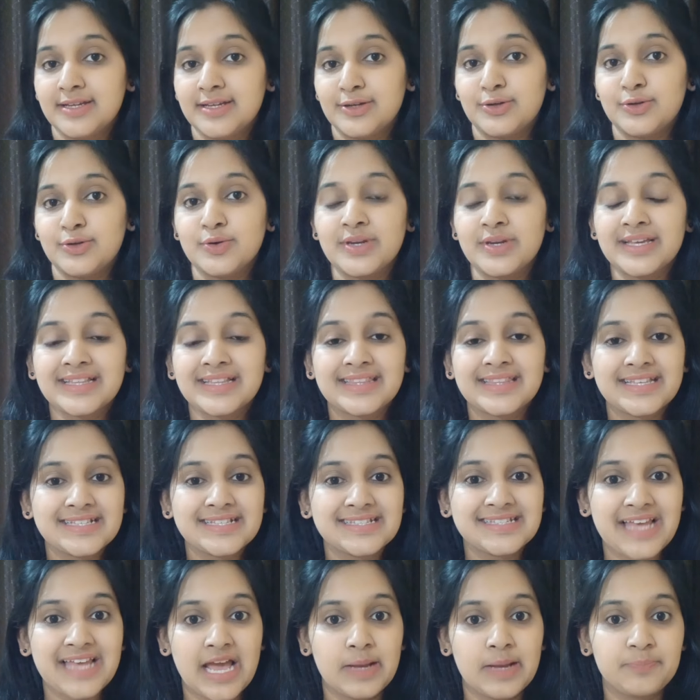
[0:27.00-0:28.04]
During
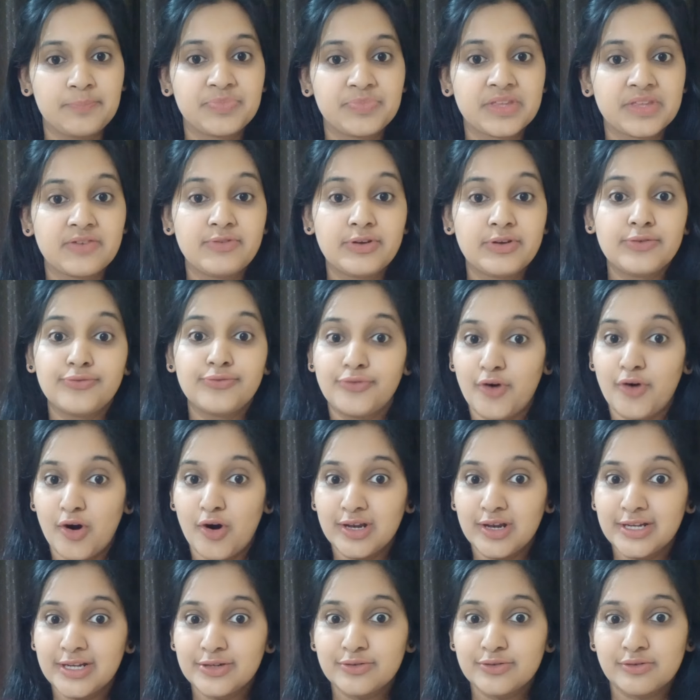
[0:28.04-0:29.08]
this time, we
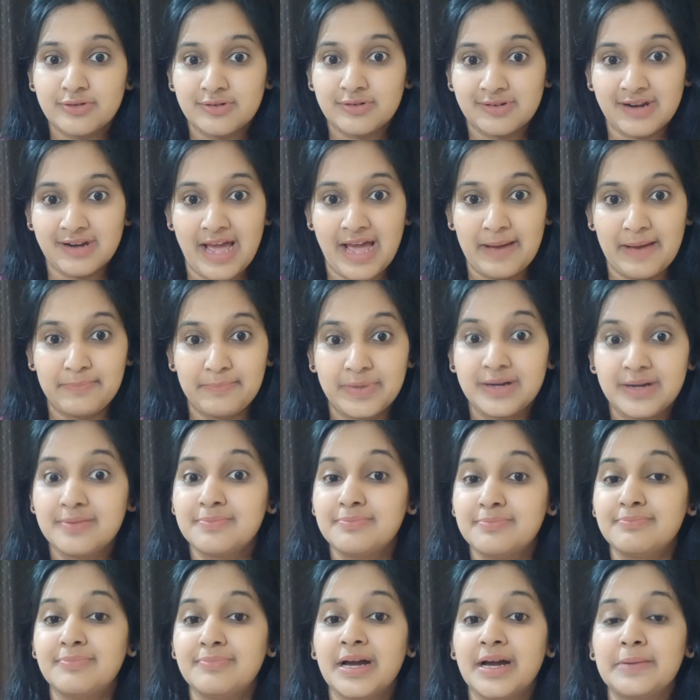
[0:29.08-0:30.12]
fall into trap
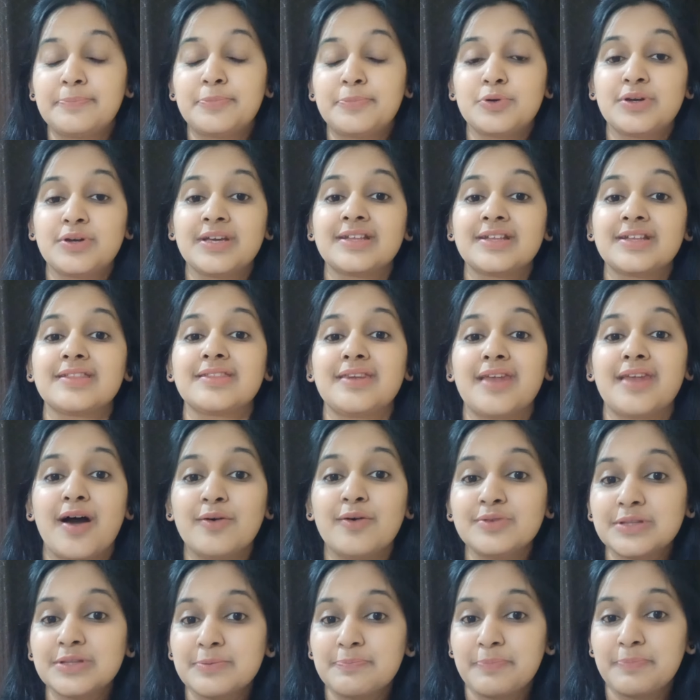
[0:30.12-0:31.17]
by putting
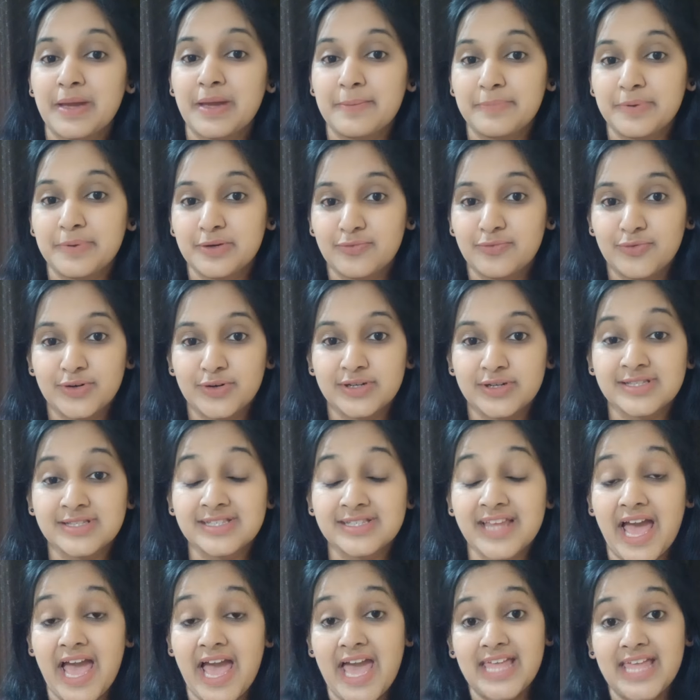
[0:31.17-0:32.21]
down the paper
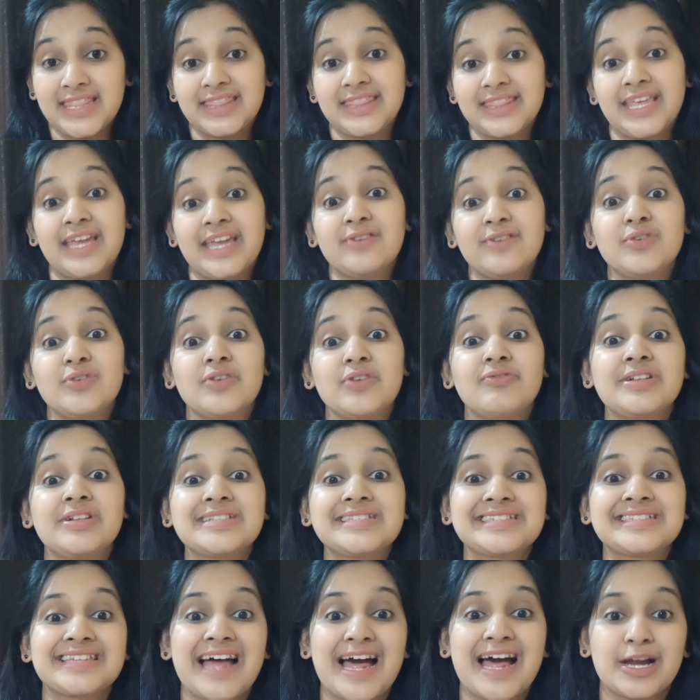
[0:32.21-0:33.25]
first and then we will
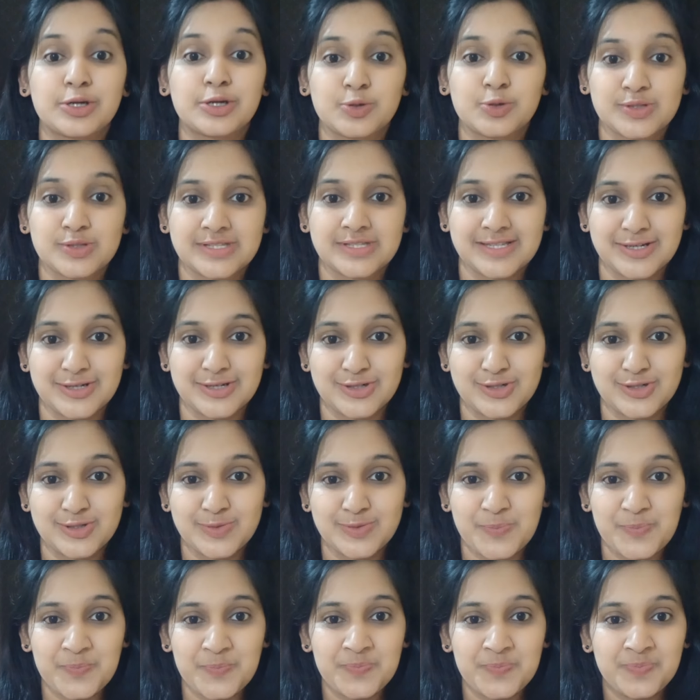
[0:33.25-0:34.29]
start to
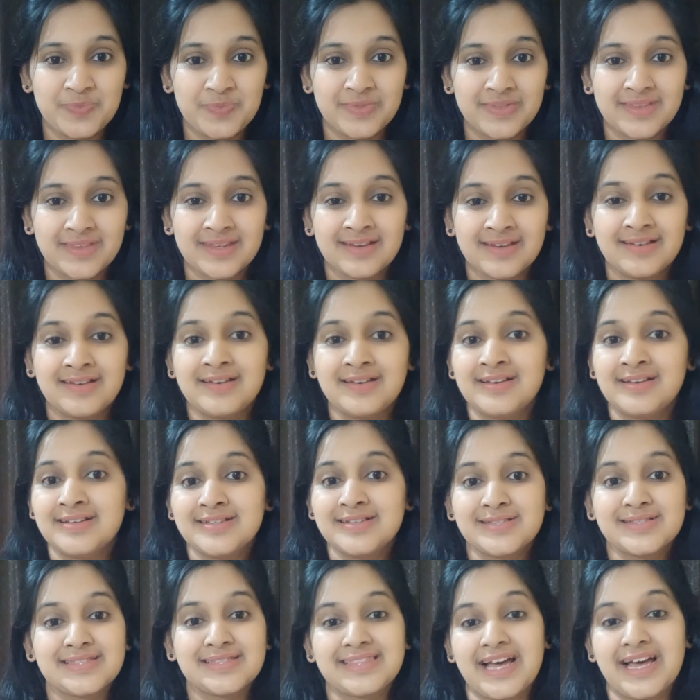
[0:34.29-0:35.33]
search.
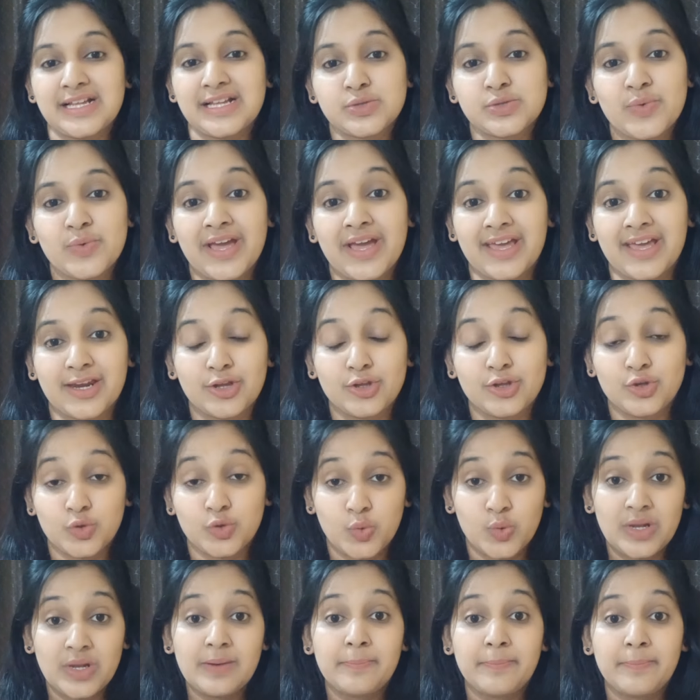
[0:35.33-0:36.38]
That's where
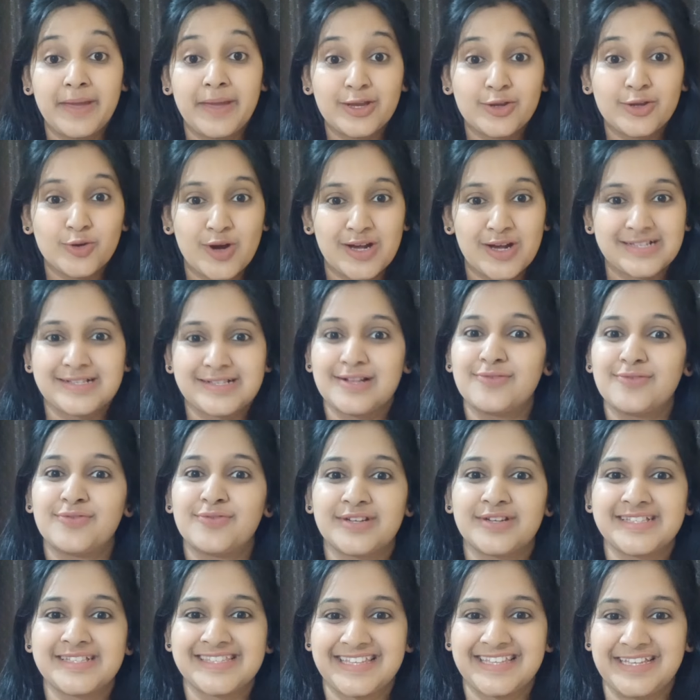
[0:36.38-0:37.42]
you will make yourself
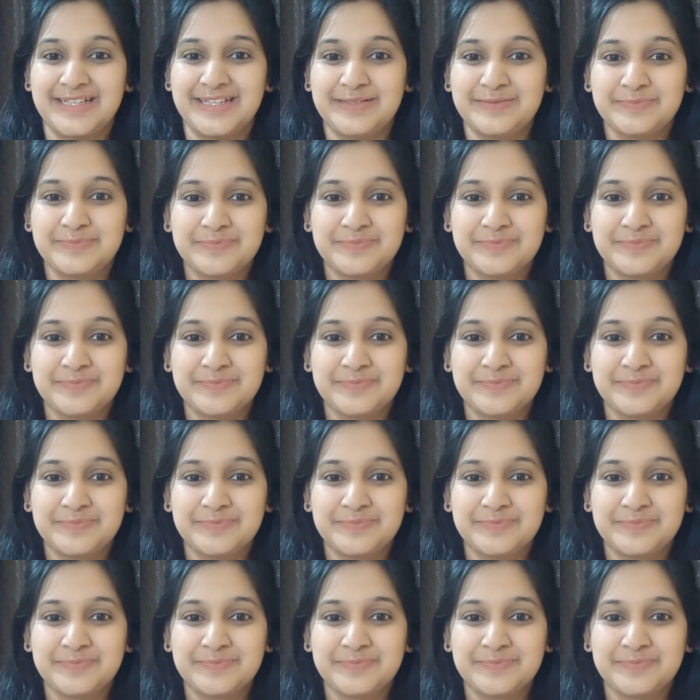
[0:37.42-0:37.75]
risky.